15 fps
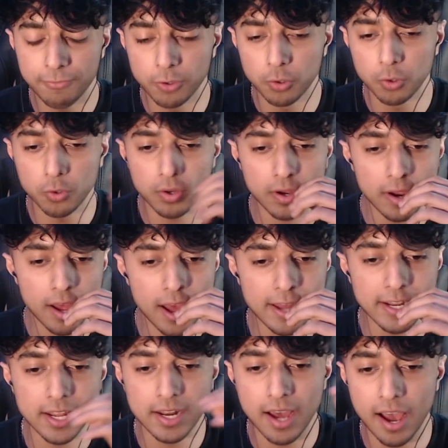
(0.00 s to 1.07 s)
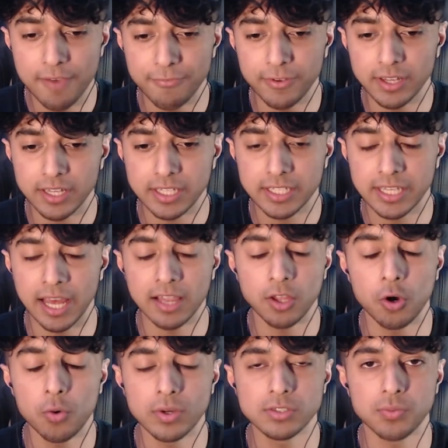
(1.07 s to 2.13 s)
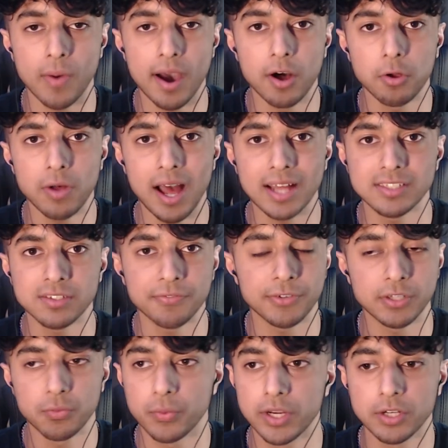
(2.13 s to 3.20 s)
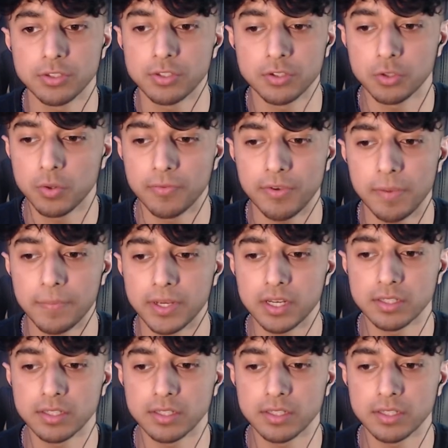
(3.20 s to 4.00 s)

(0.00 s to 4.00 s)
If you, and then I think yellow as well had something weird to do with it